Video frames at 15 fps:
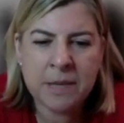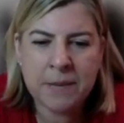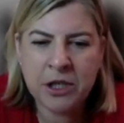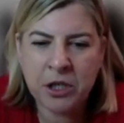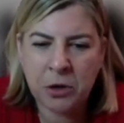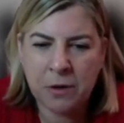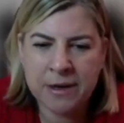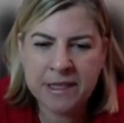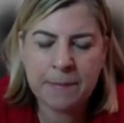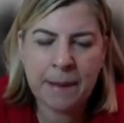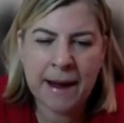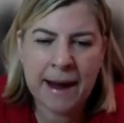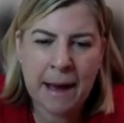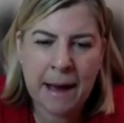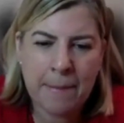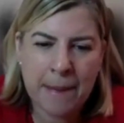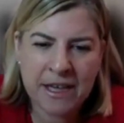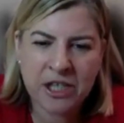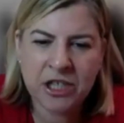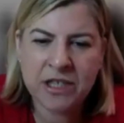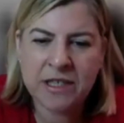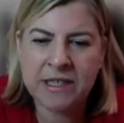be joined by our
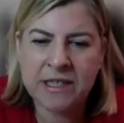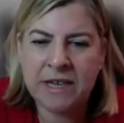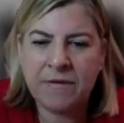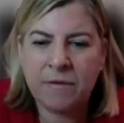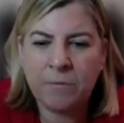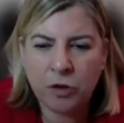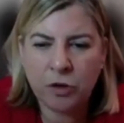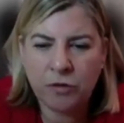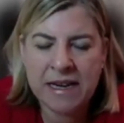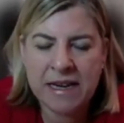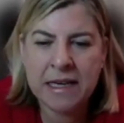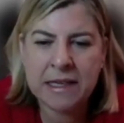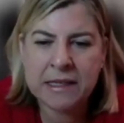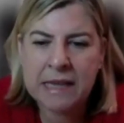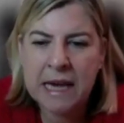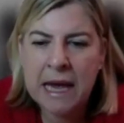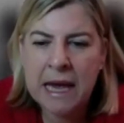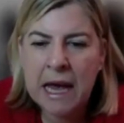patient, Stephen Rodrigues,